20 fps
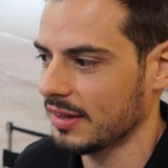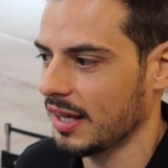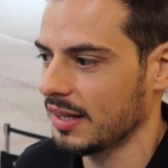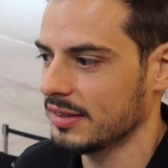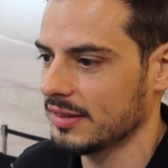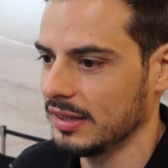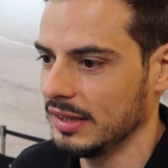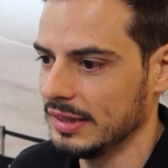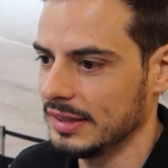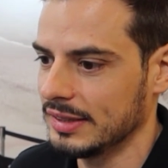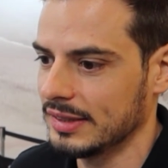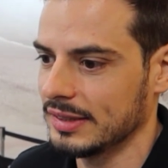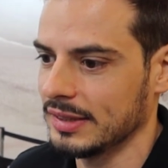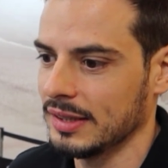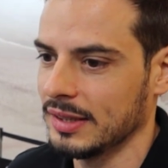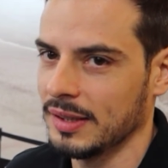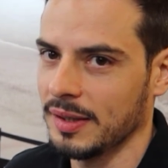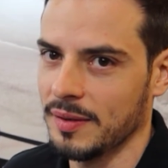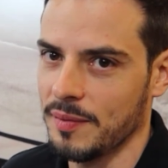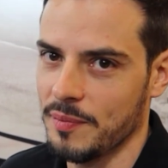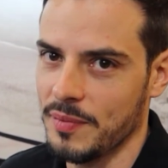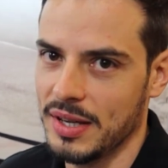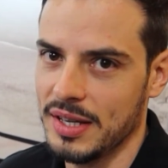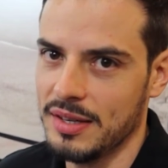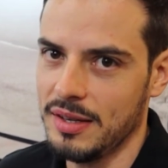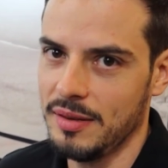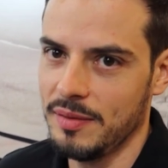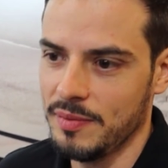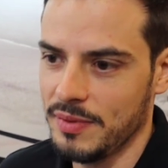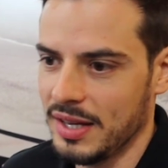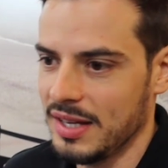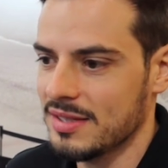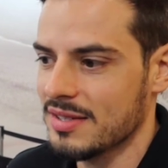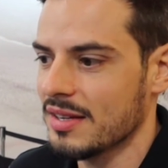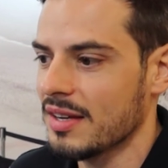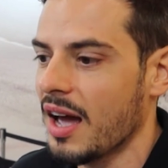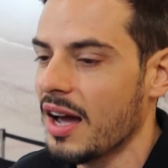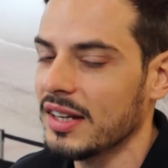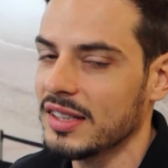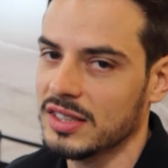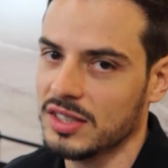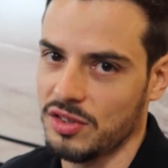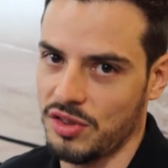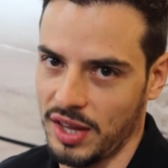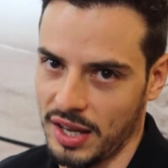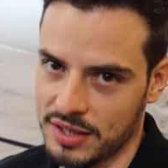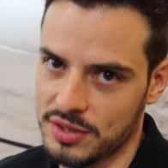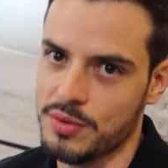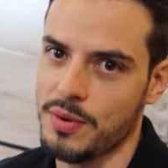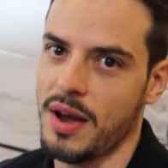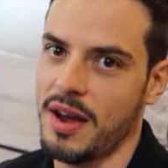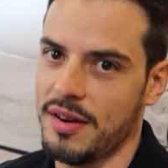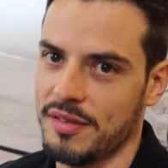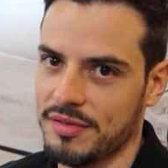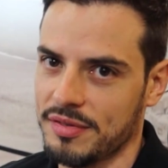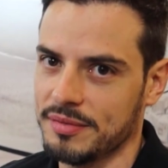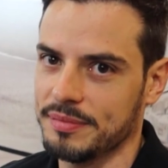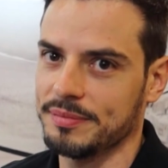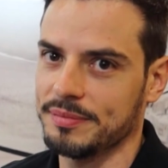that, is a nice thing to have.